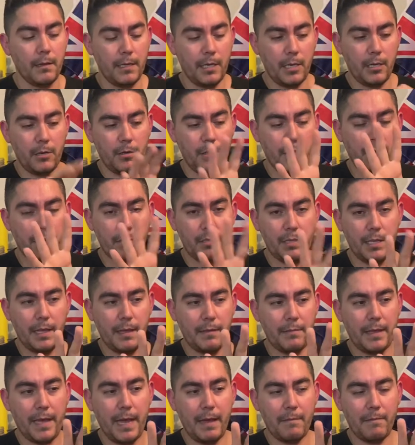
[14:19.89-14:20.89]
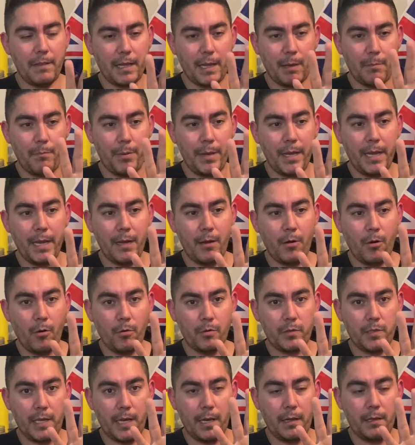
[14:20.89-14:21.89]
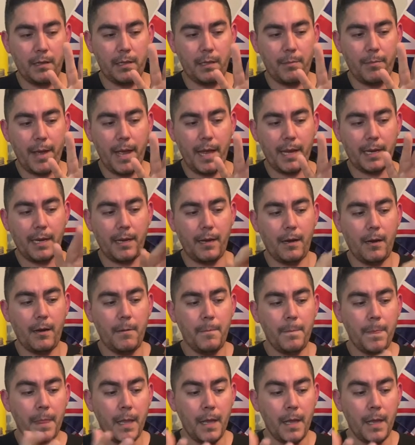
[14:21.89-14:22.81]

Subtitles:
You know, usually they have like a big old tail in the back here.